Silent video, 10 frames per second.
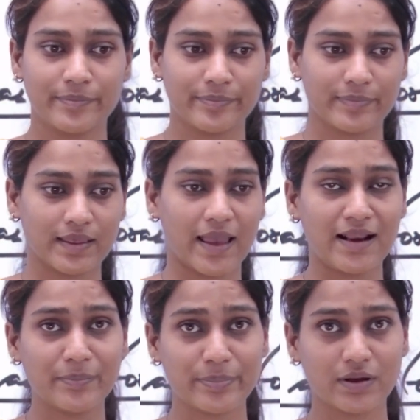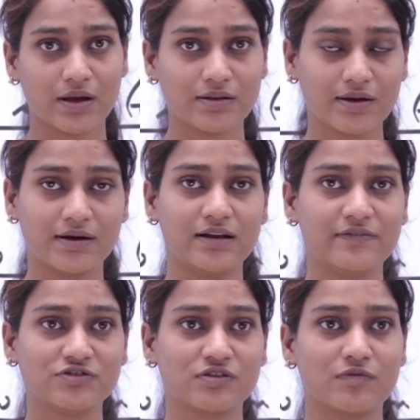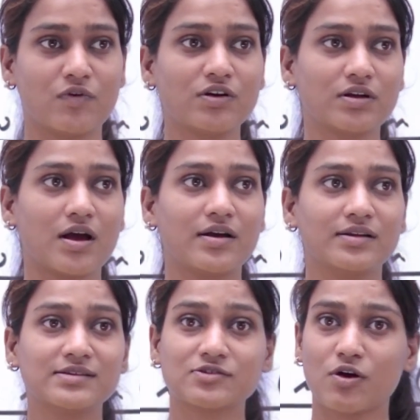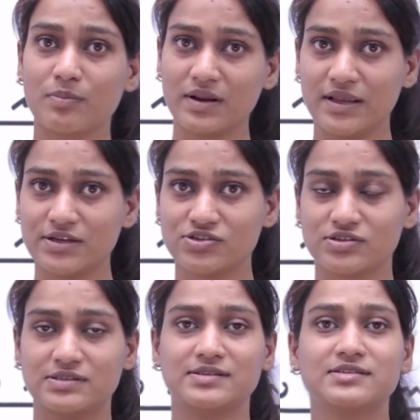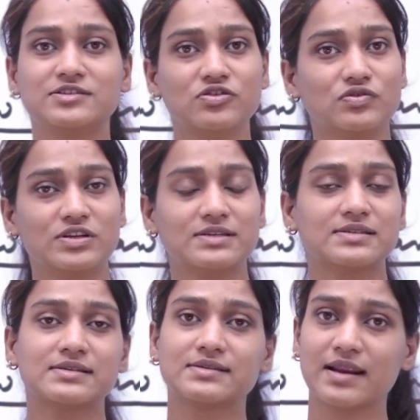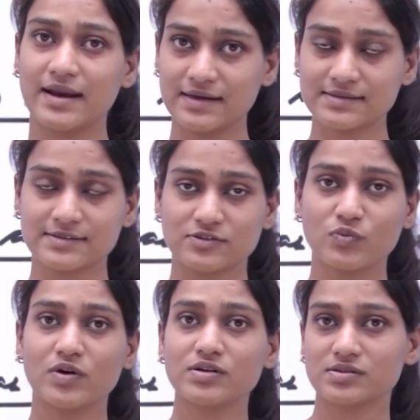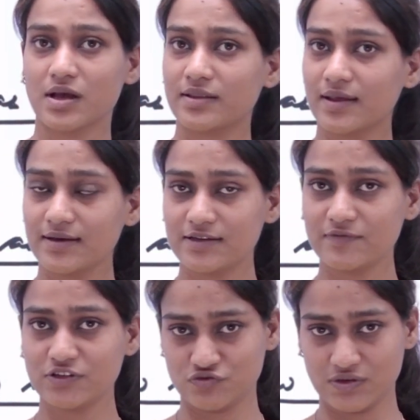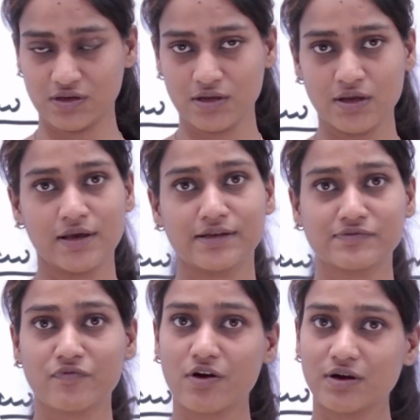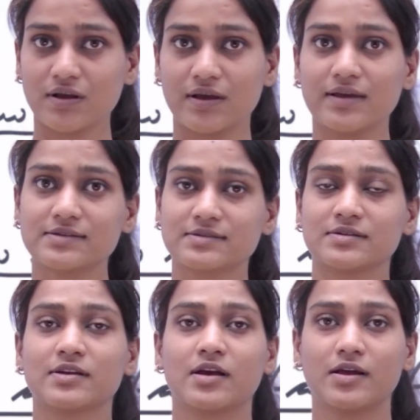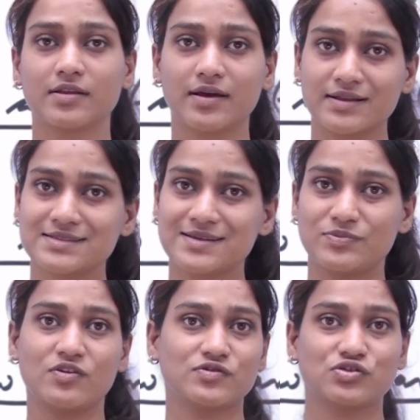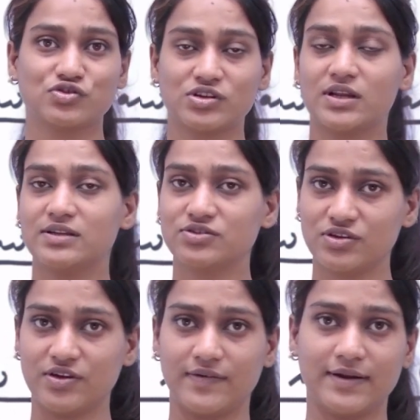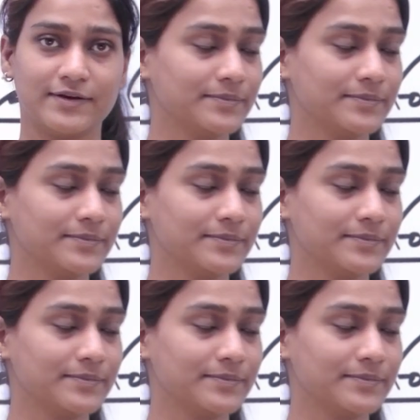help other individual, what are his obligations, his duties, his rights towards other individual, is what is the concept of social engineering.